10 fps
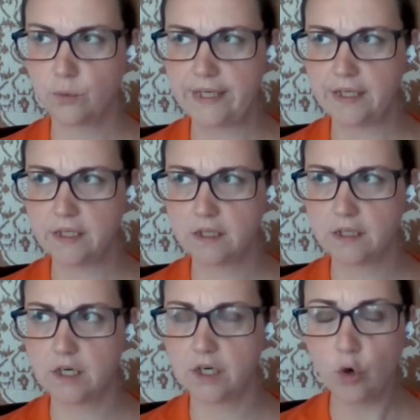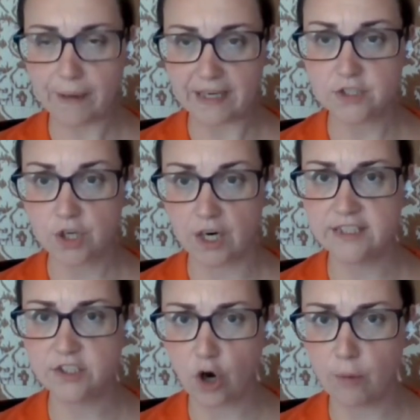a week, uh, O M A D, sorry, I
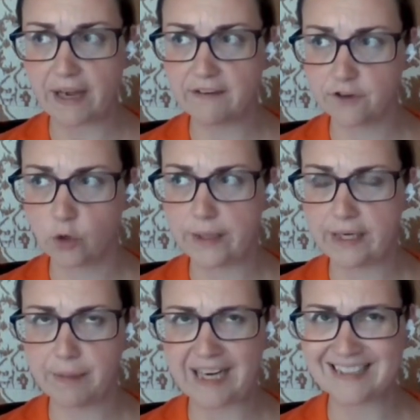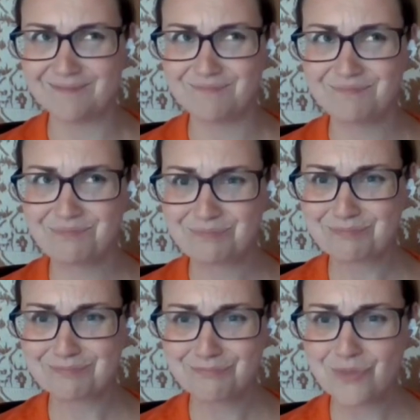did O M A D for a week back in
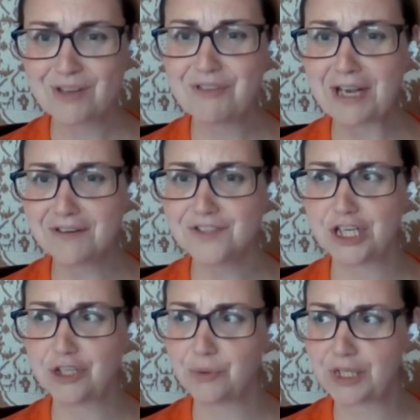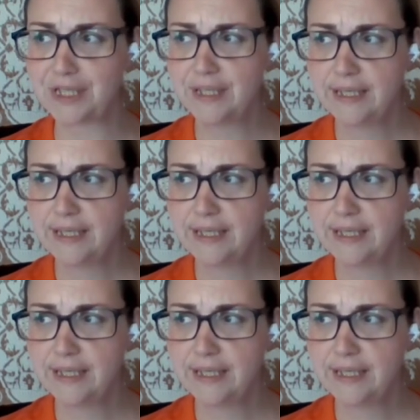the end of January.